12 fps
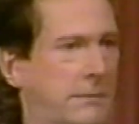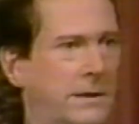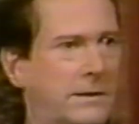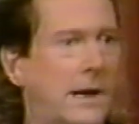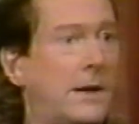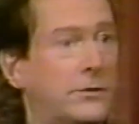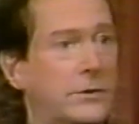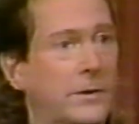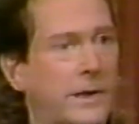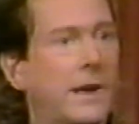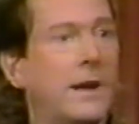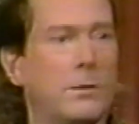these guys are
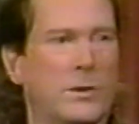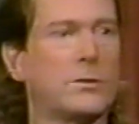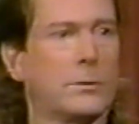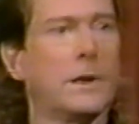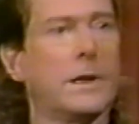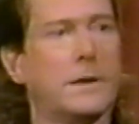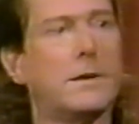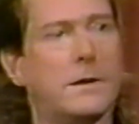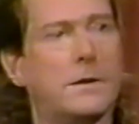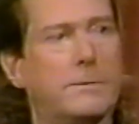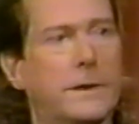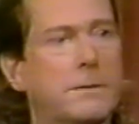okay, was really
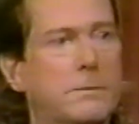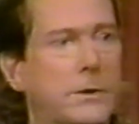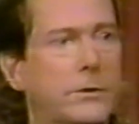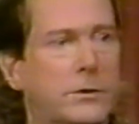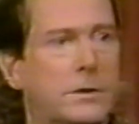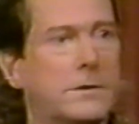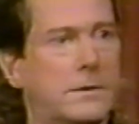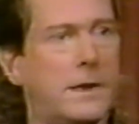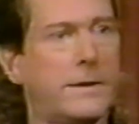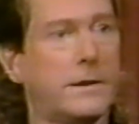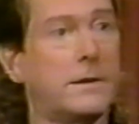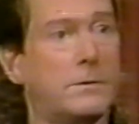a big boost.
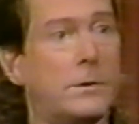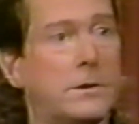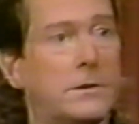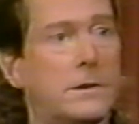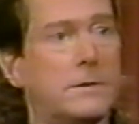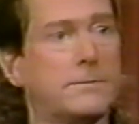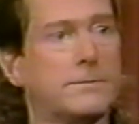I think it was, yeah.